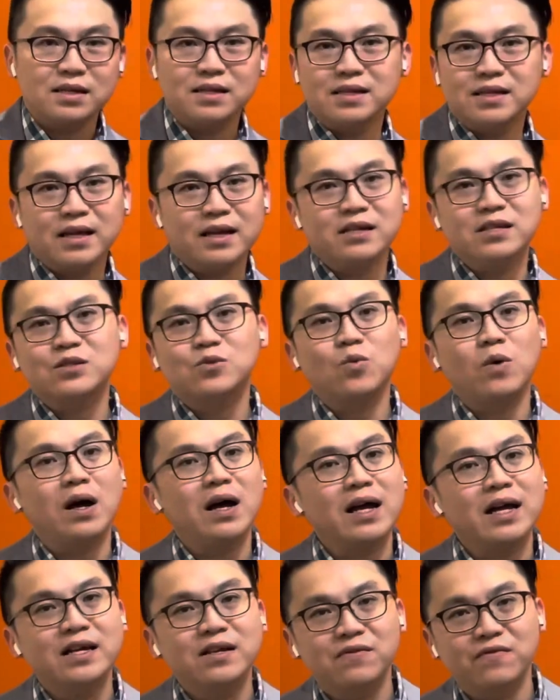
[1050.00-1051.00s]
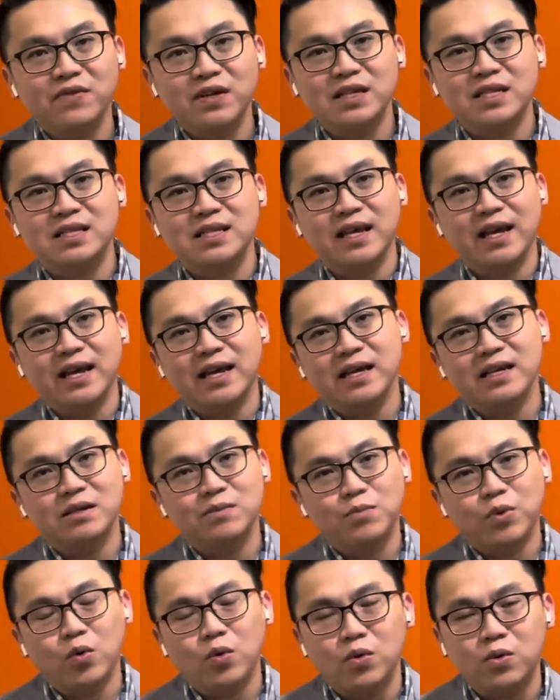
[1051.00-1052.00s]
That is why in verse
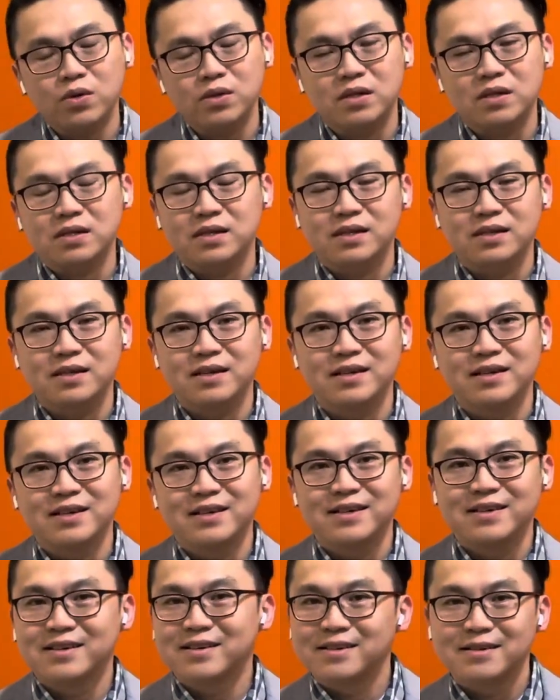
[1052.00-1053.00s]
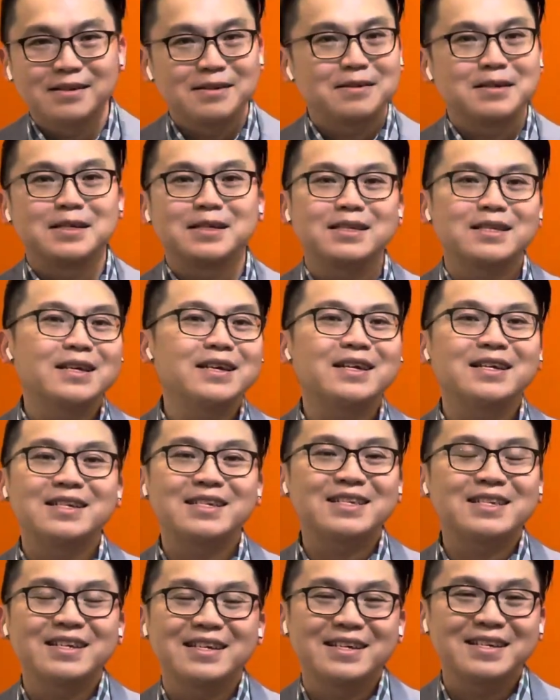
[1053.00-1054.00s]
10, Paul
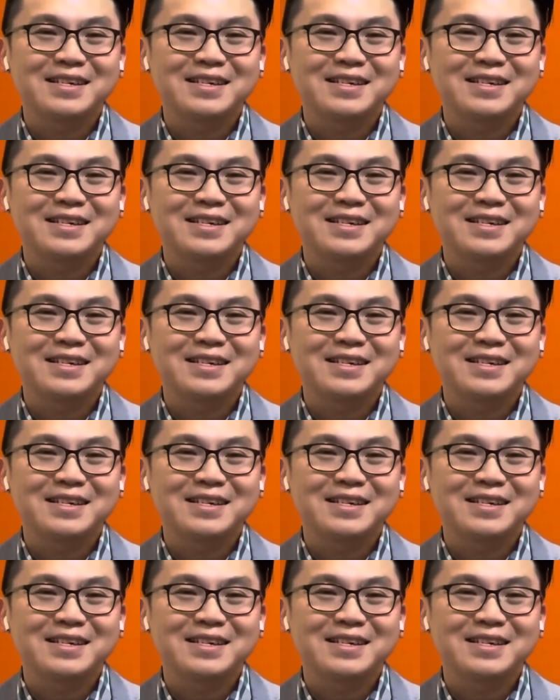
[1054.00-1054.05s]
says,